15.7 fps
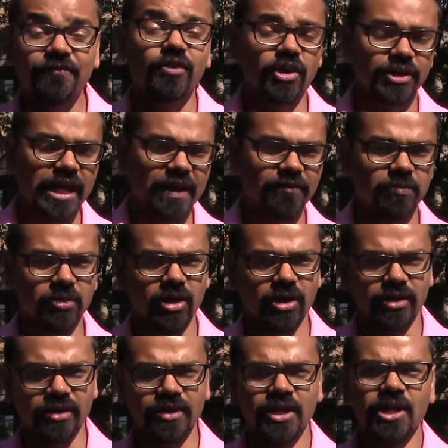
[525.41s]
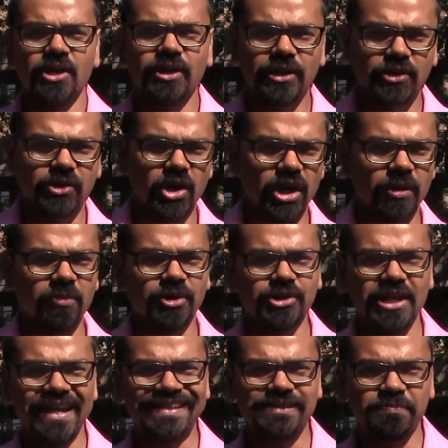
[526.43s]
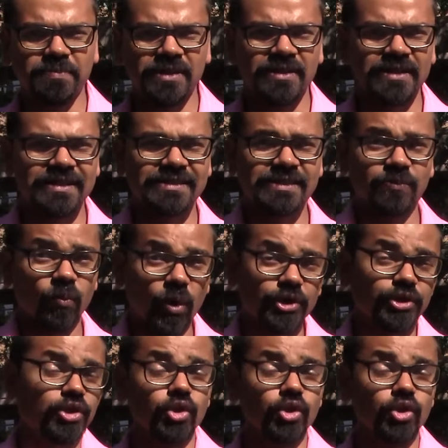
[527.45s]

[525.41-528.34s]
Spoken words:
If you're a travel blogger, you can talk about your experience and what